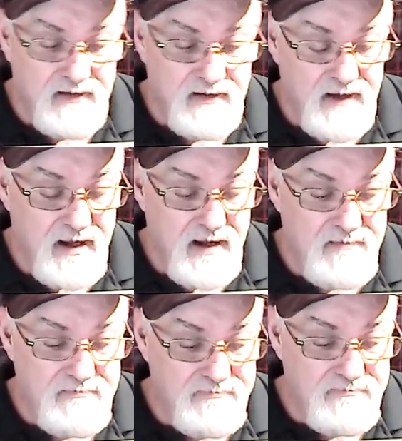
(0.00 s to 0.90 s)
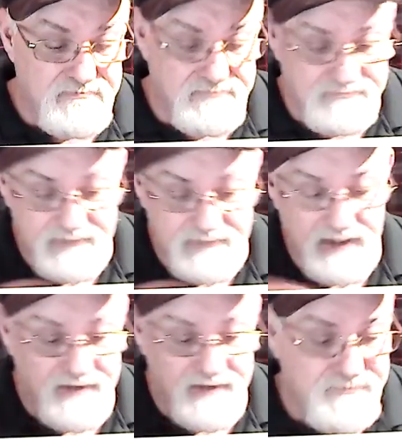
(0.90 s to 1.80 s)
You know,